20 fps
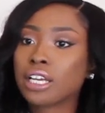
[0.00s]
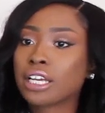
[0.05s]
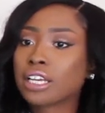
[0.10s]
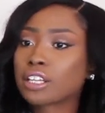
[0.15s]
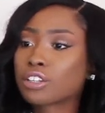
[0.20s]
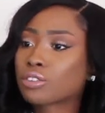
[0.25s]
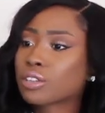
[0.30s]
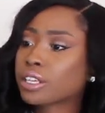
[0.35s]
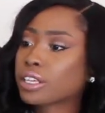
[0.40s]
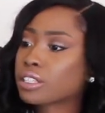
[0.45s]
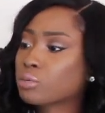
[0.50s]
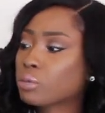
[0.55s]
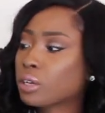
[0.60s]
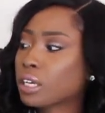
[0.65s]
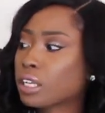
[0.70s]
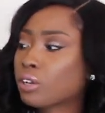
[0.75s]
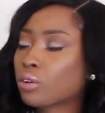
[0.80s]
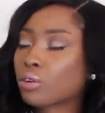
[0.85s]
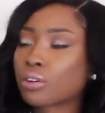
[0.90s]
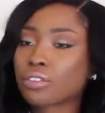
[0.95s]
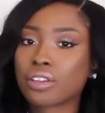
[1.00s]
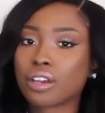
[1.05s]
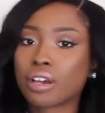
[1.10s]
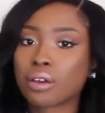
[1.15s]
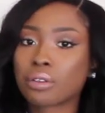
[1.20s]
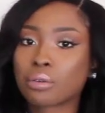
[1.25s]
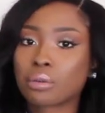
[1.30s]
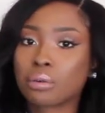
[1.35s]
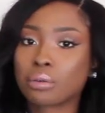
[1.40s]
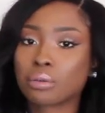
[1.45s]
Either this one or the
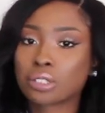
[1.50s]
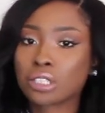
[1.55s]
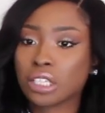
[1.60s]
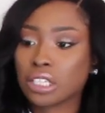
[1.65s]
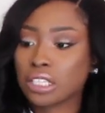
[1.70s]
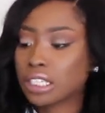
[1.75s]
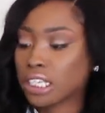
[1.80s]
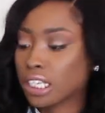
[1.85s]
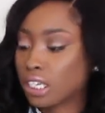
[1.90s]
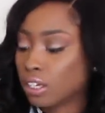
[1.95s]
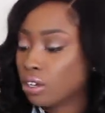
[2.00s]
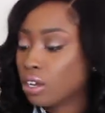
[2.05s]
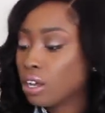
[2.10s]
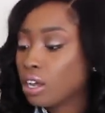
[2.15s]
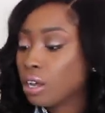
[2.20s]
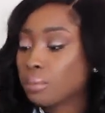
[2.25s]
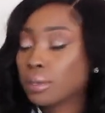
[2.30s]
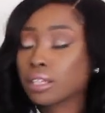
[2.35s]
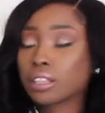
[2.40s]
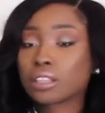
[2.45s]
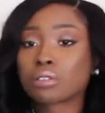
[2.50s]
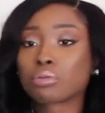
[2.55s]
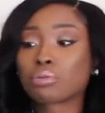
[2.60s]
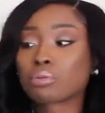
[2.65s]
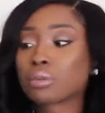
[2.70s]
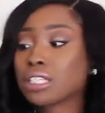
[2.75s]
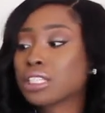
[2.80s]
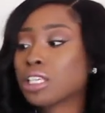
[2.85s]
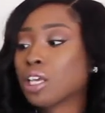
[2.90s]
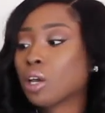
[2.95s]
other one was on sale, but the
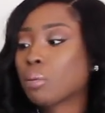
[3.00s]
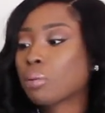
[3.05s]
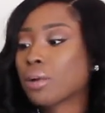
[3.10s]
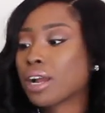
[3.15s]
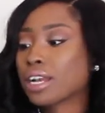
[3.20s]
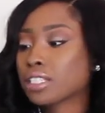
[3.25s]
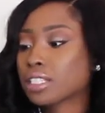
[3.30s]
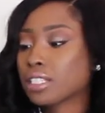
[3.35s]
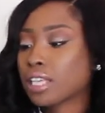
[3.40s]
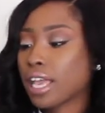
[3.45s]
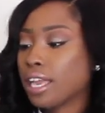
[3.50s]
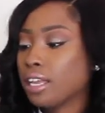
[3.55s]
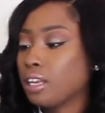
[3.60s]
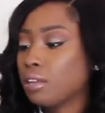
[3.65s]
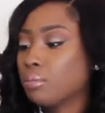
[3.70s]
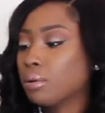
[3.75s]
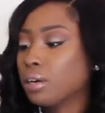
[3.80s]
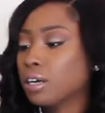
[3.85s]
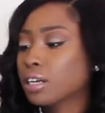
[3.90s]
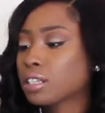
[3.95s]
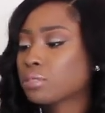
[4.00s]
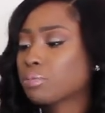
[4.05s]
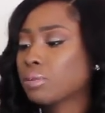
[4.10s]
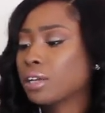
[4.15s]
retail price is eighty bucks.